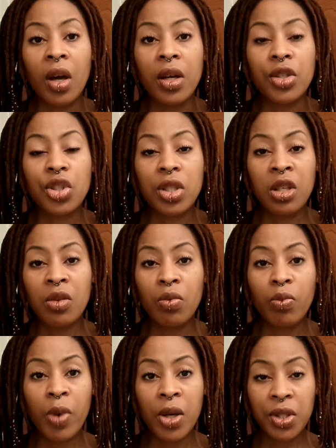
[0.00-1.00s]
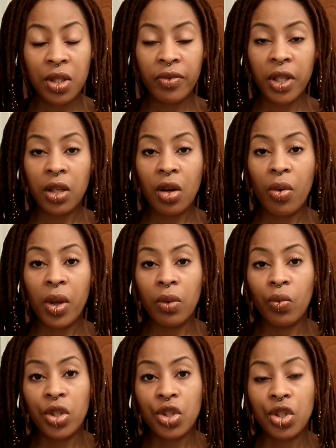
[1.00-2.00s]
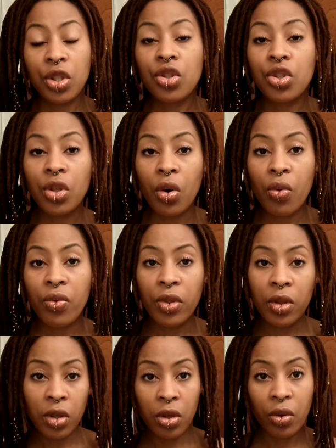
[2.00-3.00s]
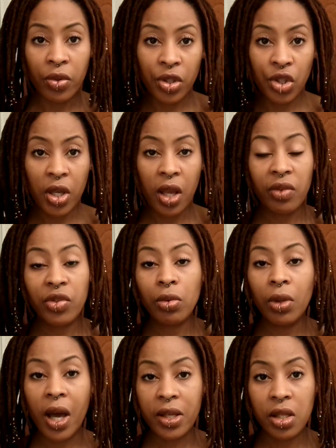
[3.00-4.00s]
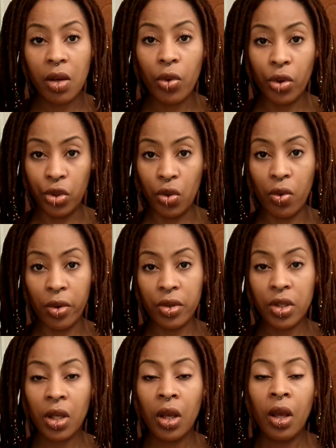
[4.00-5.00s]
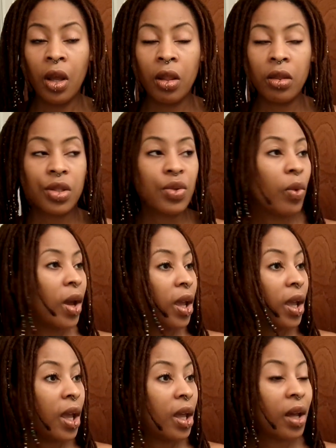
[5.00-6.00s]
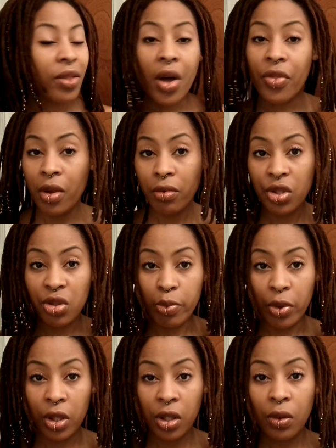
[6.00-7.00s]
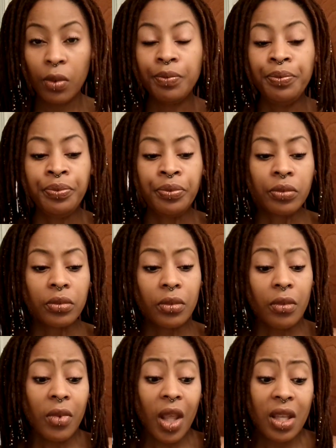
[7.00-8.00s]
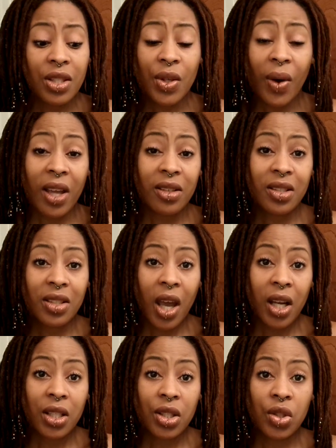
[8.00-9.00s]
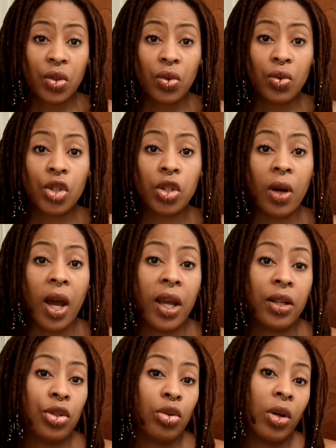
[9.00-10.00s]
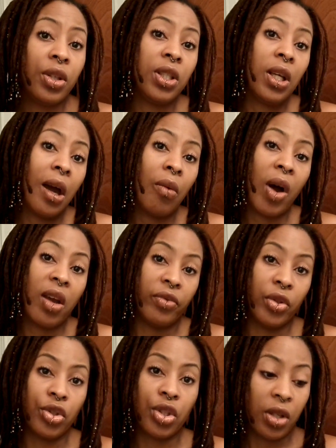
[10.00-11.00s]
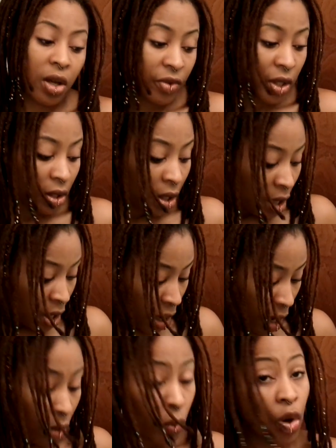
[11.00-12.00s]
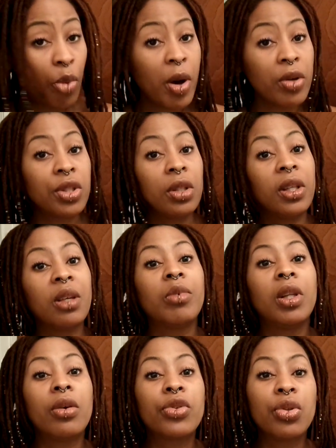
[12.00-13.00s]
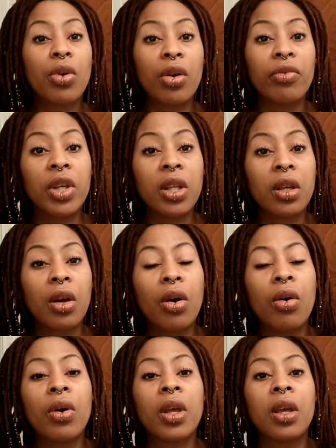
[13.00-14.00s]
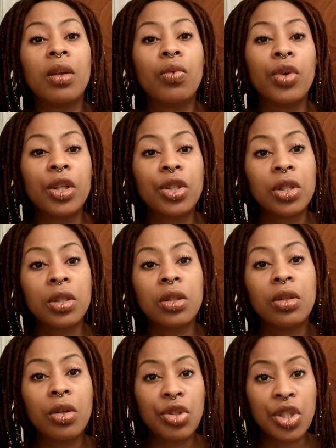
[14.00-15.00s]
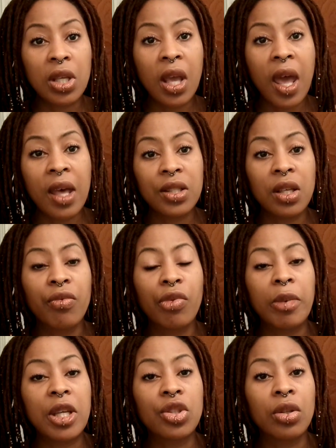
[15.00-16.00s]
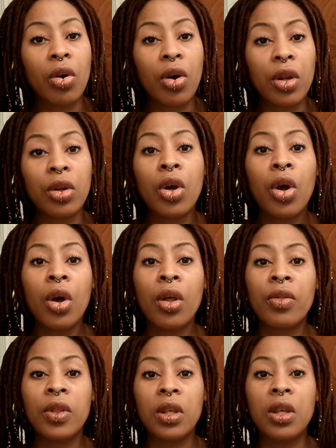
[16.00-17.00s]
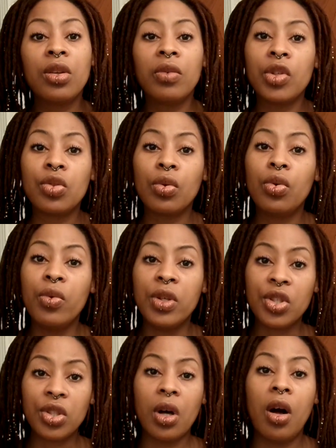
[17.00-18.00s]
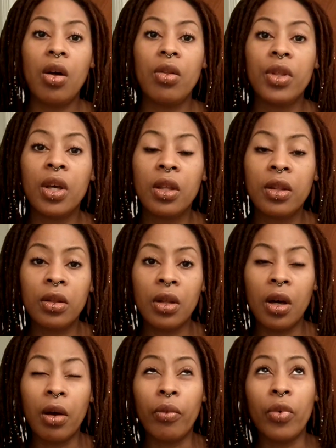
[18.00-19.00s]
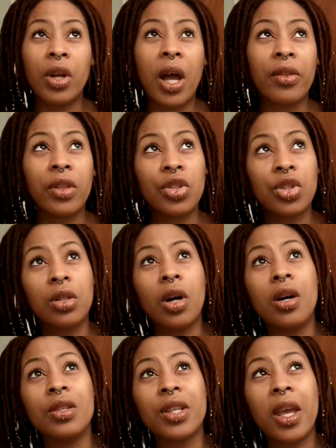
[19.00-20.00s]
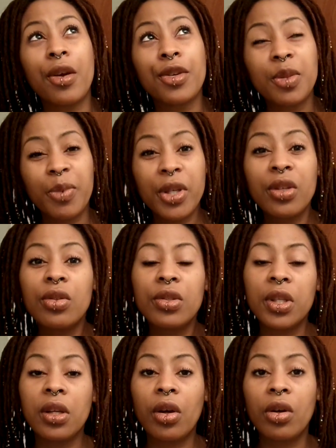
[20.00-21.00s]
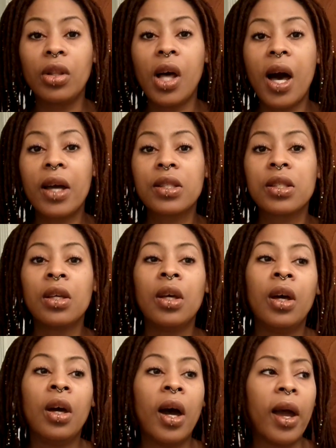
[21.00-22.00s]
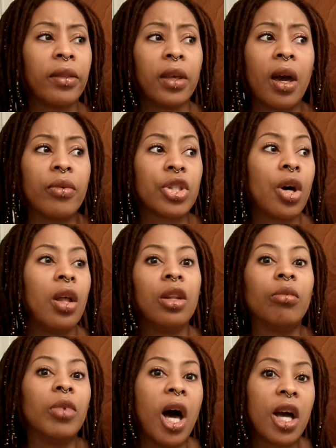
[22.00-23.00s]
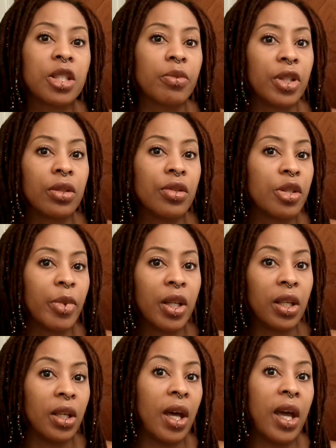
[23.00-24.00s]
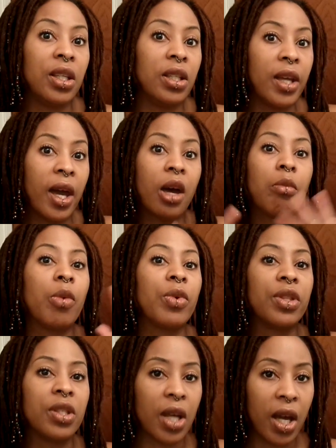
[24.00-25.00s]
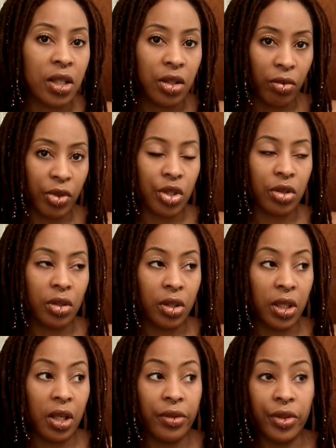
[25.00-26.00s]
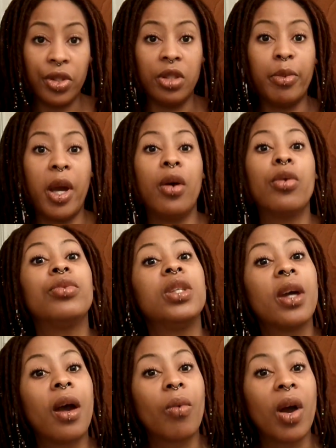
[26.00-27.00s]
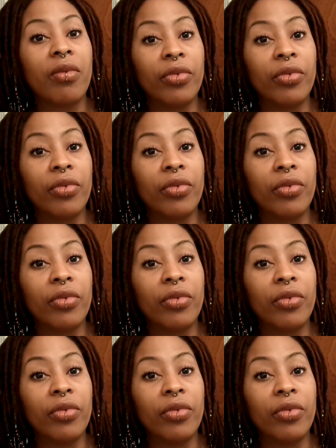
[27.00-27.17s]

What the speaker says: She posted a video in which she showed, that she had a few locks that were adorned this way, and I thought they were super cute. And so I decided to try to do a DIY version of it. I will post the link below to her video in which, she has information on the individual who installed what I think she calls hair sprinkles in her locks. I think I was calling them lock sprinkles, but again, I did not come up with this idea originally, and this is my own DIY